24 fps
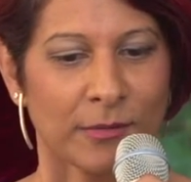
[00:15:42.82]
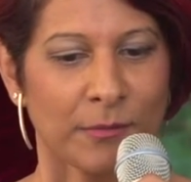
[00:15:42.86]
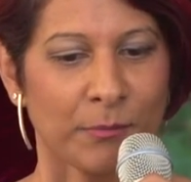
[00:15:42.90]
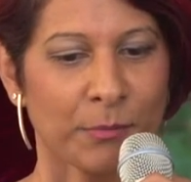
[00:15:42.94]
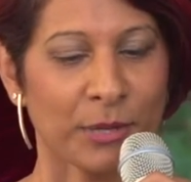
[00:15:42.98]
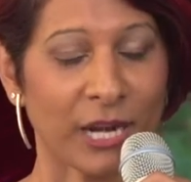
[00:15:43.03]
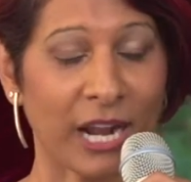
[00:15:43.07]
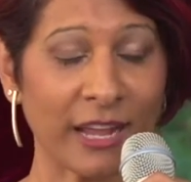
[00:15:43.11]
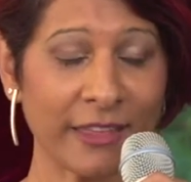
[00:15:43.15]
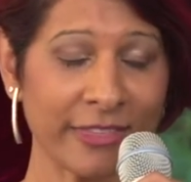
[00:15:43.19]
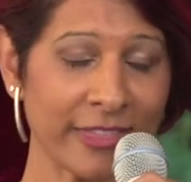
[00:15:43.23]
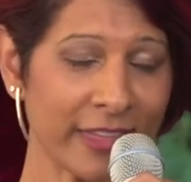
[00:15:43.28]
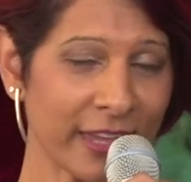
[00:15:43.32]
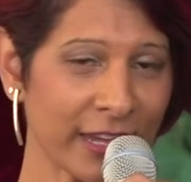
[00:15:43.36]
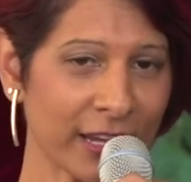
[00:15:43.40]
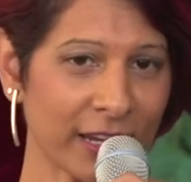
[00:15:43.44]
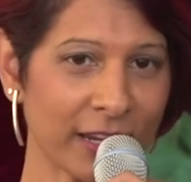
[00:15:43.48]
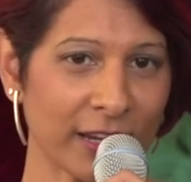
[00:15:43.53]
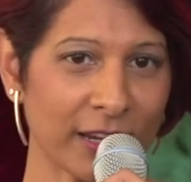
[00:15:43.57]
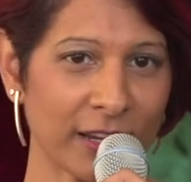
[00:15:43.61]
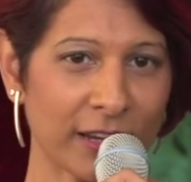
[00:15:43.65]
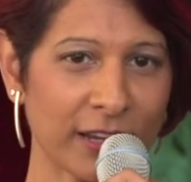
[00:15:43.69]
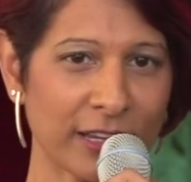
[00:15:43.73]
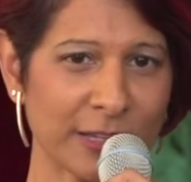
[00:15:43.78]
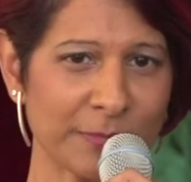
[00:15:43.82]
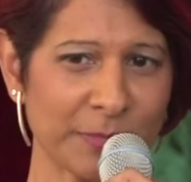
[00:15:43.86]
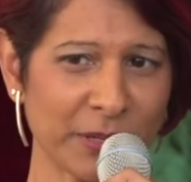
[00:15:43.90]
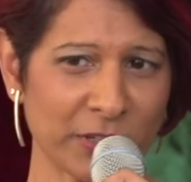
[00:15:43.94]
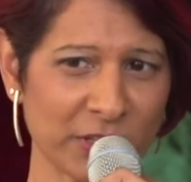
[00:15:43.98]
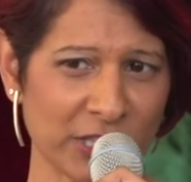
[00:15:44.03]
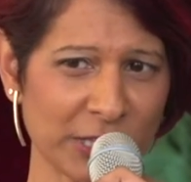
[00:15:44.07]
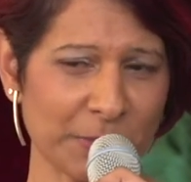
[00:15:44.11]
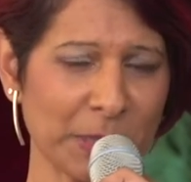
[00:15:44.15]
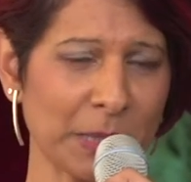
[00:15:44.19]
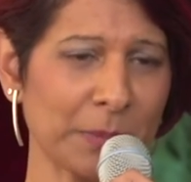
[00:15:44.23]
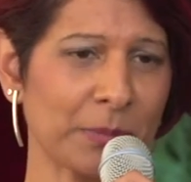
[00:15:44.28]
but I think,
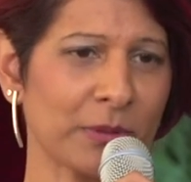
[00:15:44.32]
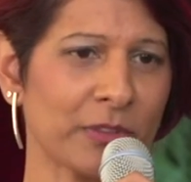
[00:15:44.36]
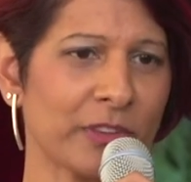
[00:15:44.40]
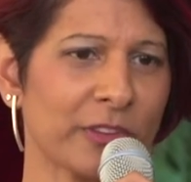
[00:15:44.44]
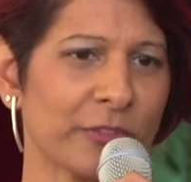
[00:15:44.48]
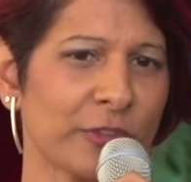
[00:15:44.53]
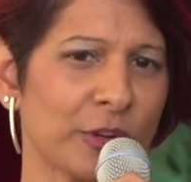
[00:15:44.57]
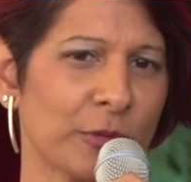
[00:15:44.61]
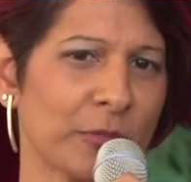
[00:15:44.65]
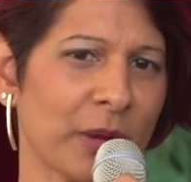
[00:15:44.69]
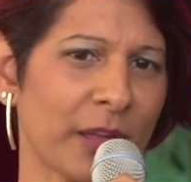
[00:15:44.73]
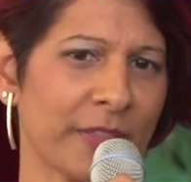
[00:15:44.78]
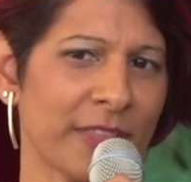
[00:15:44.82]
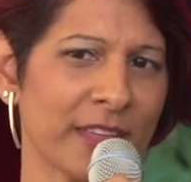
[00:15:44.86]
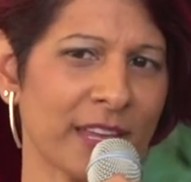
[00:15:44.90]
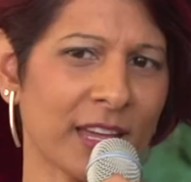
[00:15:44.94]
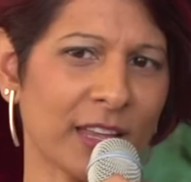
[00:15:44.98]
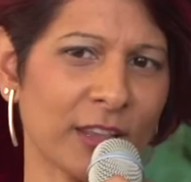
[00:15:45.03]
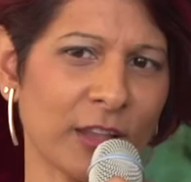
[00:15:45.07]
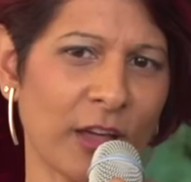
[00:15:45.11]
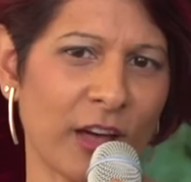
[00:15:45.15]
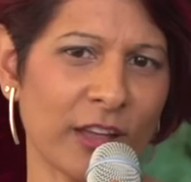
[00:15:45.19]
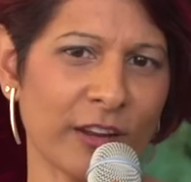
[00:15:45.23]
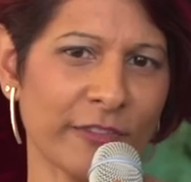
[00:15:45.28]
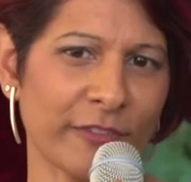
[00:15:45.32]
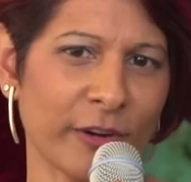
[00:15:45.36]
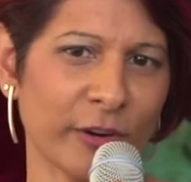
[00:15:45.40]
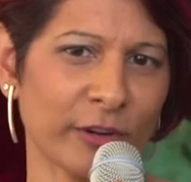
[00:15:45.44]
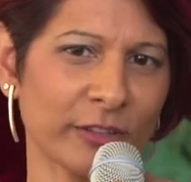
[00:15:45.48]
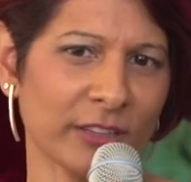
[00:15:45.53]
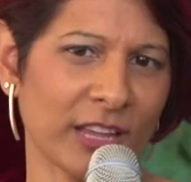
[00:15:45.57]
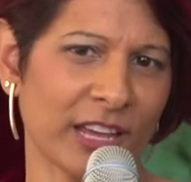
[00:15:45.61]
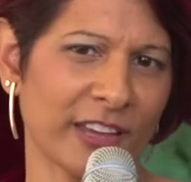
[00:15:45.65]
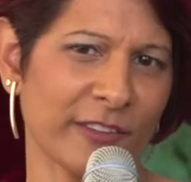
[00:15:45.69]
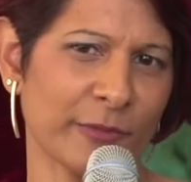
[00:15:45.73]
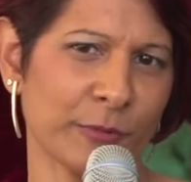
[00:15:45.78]
especially the people in this room, I think a lot of our
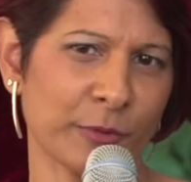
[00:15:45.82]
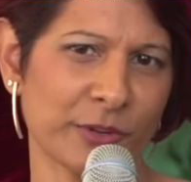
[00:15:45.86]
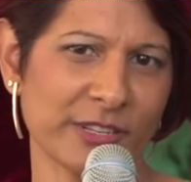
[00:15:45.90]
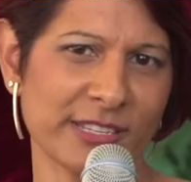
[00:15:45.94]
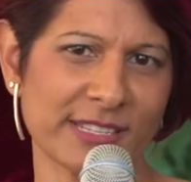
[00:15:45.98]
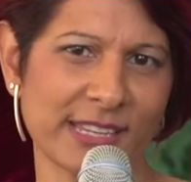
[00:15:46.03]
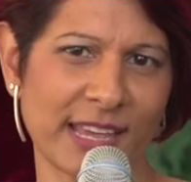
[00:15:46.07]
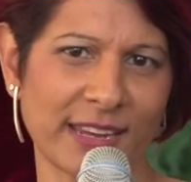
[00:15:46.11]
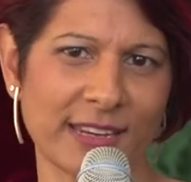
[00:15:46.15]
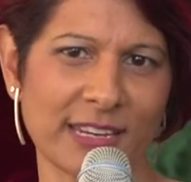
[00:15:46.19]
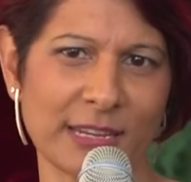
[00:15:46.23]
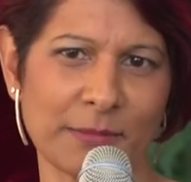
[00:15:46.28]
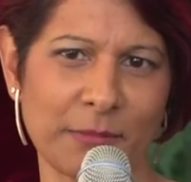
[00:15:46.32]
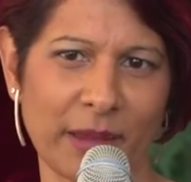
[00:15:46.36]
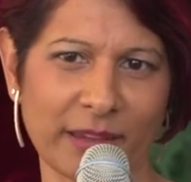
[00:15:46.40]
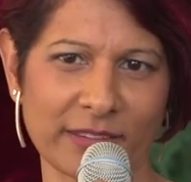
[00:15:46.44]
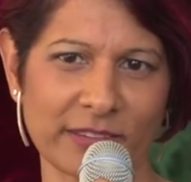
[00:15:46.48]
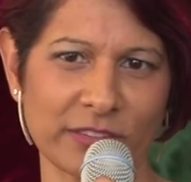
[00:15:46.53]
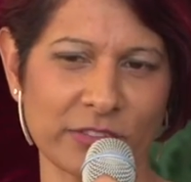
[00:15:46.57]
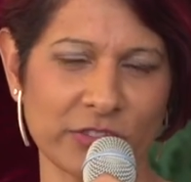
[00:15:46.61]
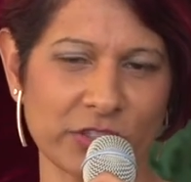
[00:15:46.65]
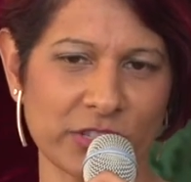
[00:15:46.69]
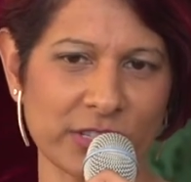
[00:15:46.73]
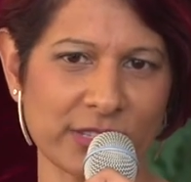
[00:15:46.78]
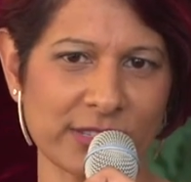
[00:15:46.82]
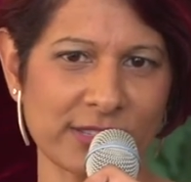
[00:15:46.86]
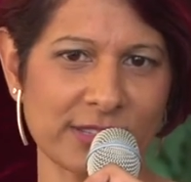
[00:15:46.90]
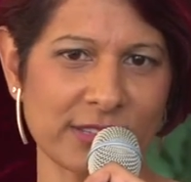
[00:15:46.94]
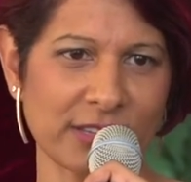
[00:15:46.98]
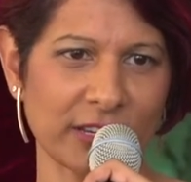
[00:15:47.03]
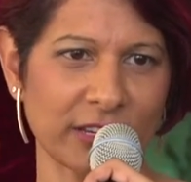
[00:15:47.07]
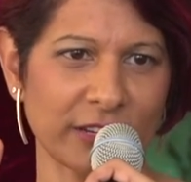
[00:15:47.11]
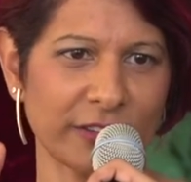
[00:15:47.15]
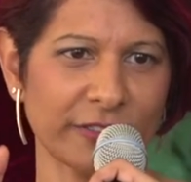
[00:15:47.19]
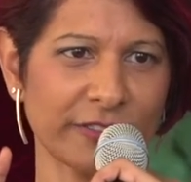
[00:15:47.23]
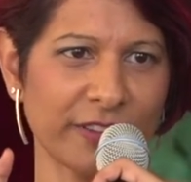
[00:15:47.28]
life we're sending messages
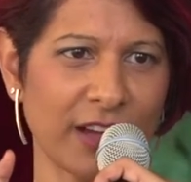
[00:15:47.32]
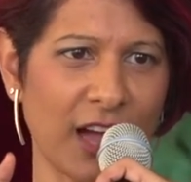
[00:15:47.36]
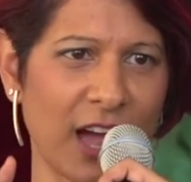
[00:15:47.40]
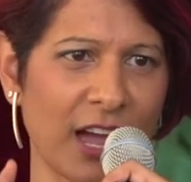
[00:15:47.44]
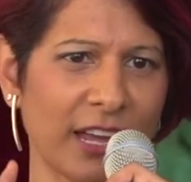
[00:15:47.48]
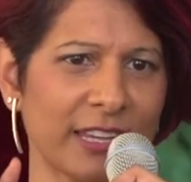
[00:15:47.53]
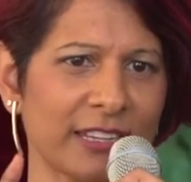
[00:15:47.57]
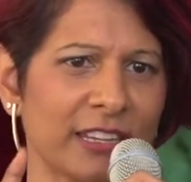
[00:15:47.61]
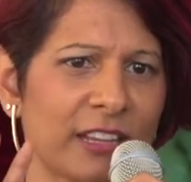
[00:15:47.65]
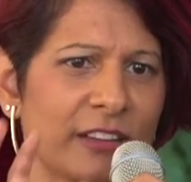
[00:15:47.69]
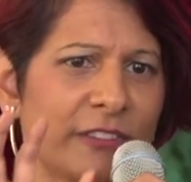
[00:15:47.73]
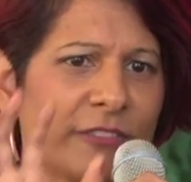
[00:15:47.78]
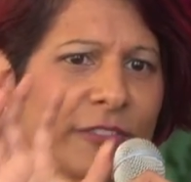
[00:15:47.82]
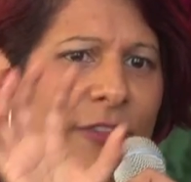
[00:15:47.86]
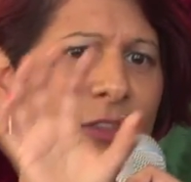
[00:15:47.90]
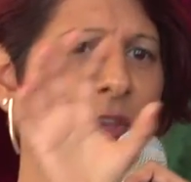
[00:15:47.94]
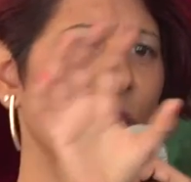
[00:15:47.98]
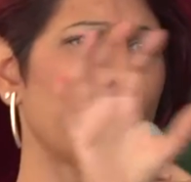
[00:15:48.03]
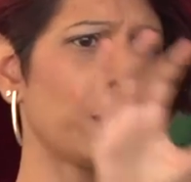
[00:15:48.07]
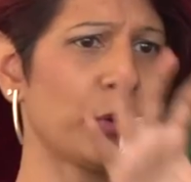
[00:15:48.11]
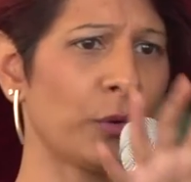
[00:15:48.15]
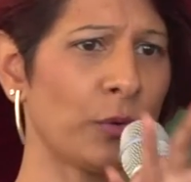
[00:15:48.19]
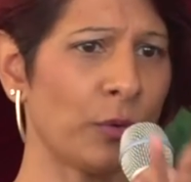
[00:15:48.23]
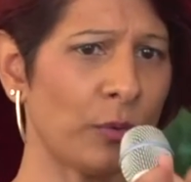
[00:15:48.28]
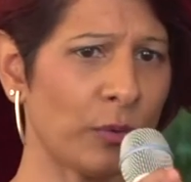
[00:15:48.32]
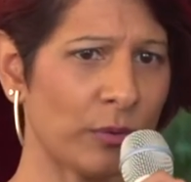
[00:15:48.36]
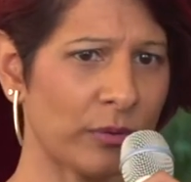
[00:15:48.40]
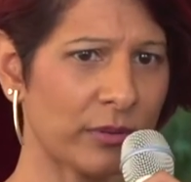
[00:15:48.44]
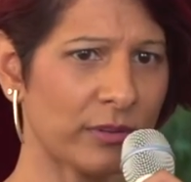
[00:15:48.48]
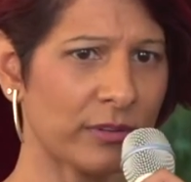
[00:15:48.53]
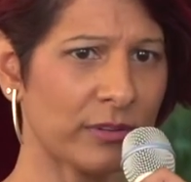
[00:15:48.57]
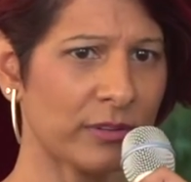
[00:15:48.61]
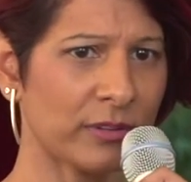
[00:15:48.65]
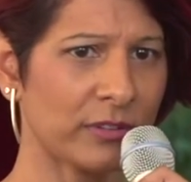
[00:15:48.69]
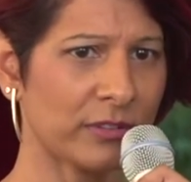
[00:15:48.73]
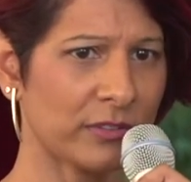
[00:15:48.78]
of I love you
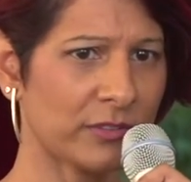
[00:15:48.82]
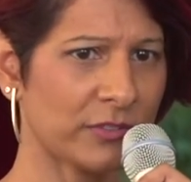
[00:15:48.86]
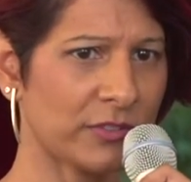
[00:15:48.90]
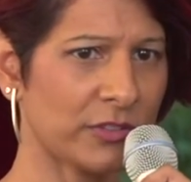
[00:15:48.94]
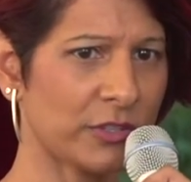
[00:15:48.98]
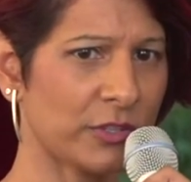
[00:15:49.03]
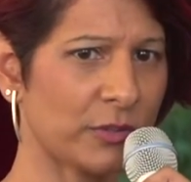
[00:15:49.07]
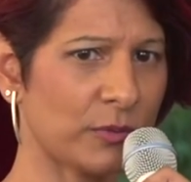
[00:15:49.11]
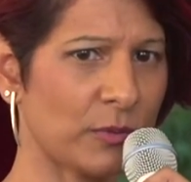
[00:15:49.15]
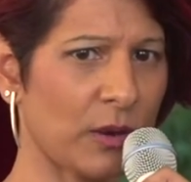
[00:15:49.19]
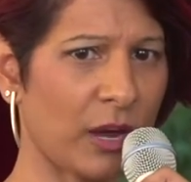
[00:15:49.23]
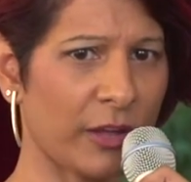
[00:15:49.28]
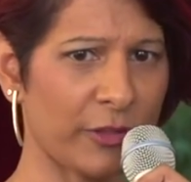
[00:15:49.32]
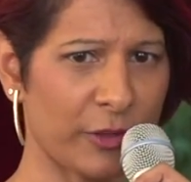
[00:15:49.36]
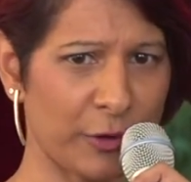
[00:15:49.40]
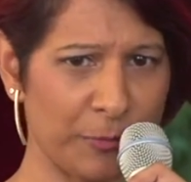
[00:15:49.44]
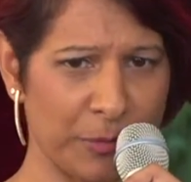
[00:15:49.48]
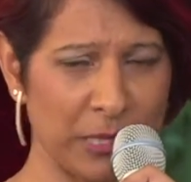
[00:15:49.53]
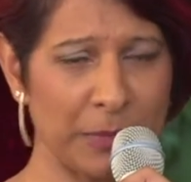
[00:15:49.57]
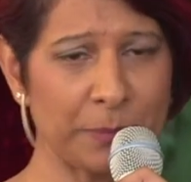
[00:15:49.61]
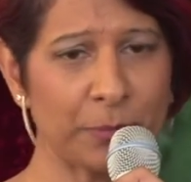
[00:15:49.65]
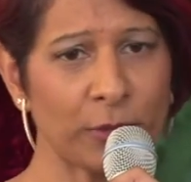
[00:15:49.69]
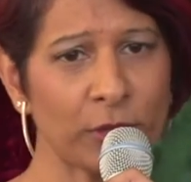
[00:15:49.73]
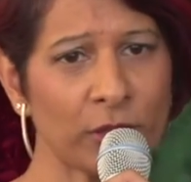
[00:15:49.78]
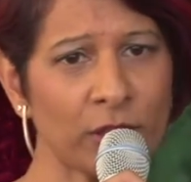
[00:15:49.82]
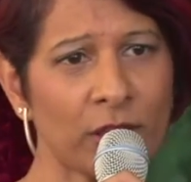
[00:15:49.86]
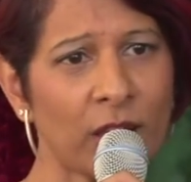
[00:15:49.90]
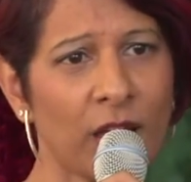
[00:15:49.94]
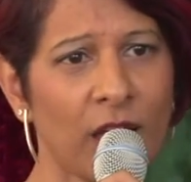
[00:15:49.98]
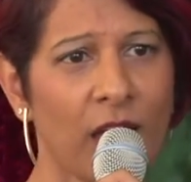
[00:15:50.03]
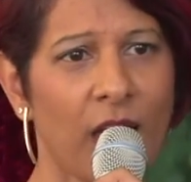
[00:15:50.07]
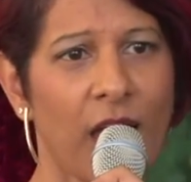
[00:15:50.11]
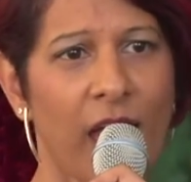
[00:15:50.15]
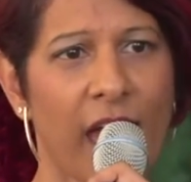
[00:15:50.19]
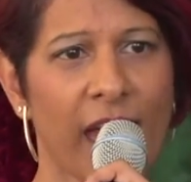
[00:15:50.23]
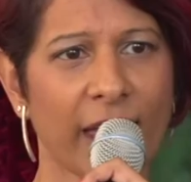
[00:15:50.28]
to other people,
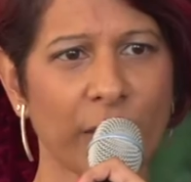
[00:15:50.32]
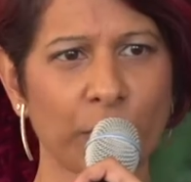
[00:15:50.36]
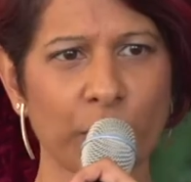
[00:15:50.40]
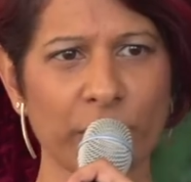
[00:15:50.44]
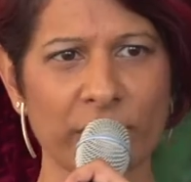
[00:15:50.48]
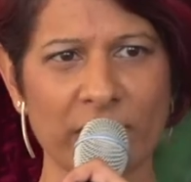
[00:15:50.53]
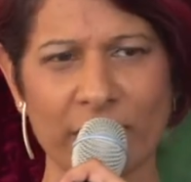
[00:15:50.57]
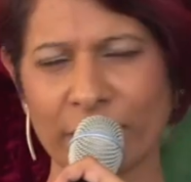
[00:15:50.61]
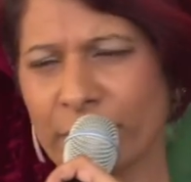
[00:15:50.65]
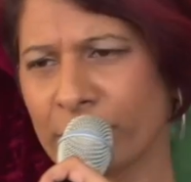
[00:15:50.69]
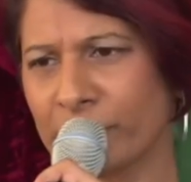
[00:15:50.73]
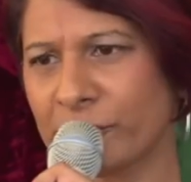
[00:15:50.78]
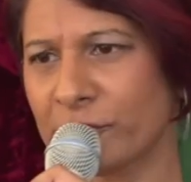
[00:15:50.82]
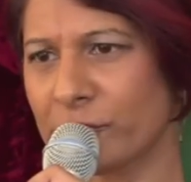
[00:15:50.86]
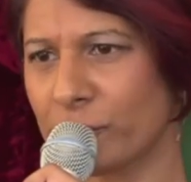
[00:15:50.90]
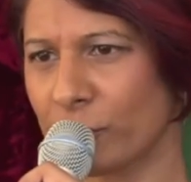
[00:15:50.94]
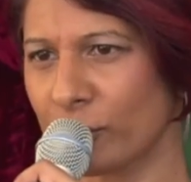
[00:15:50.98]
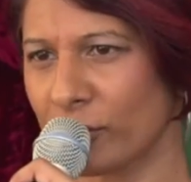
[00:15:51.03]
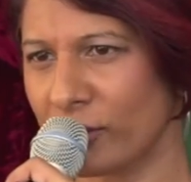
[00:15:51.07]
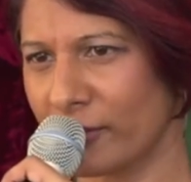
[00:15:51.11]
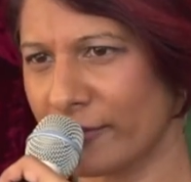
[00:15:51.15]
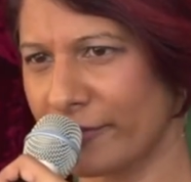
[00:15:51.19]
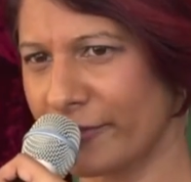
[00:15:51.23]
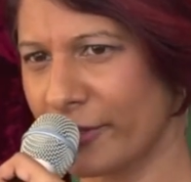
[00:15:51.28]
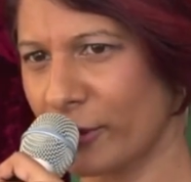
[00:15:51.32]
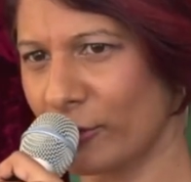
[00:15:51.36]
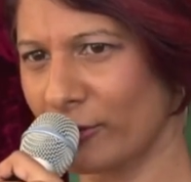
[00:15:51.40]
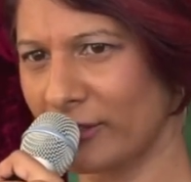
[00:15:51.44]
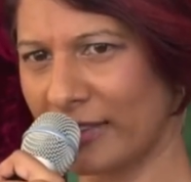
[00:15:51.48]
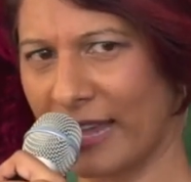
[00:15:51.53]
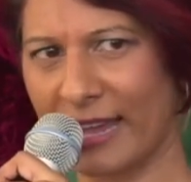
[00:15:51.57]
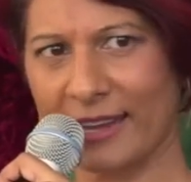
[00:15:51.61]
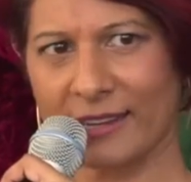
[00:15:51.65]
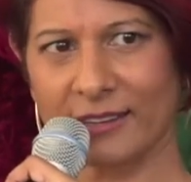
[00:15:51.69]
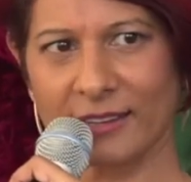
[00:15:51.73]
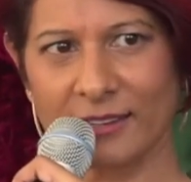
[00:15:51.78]
and we're never sure if they're
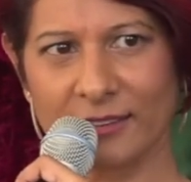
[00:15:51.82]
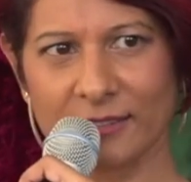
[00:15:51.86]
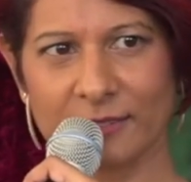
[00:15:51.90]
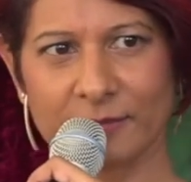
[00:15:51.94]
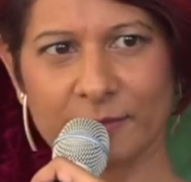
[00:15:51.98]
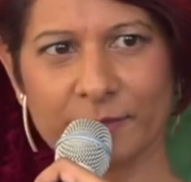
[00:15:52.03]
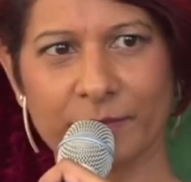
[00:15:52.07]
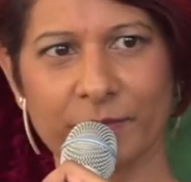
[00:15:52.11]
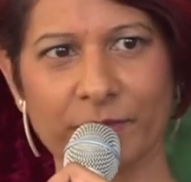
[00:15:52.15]
landing.